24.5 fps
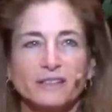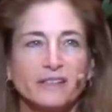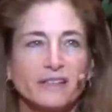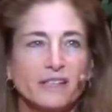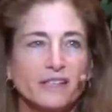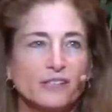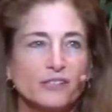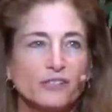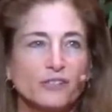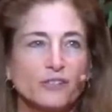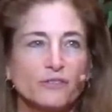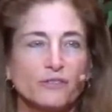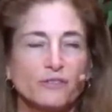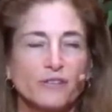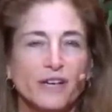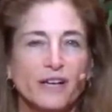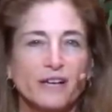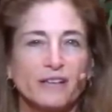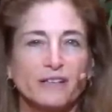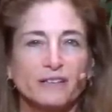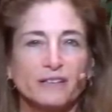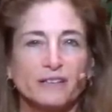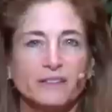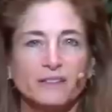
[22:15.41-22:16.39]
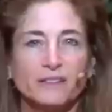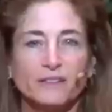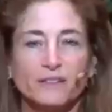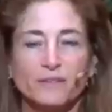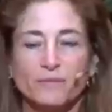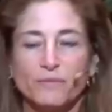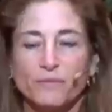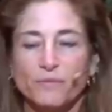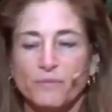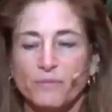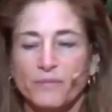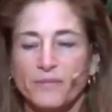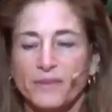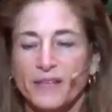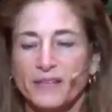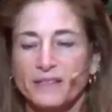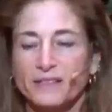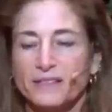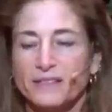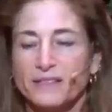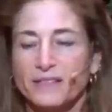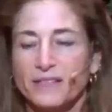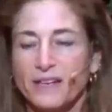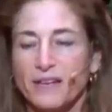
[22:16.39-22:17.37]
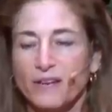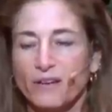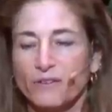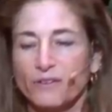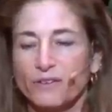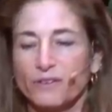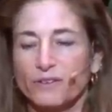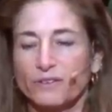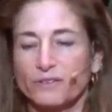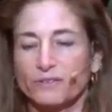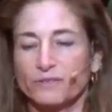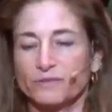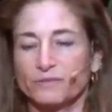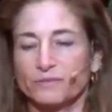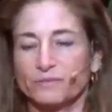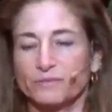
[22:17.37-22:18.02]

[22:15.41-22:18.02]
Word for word: the nature of reality. That's the outer.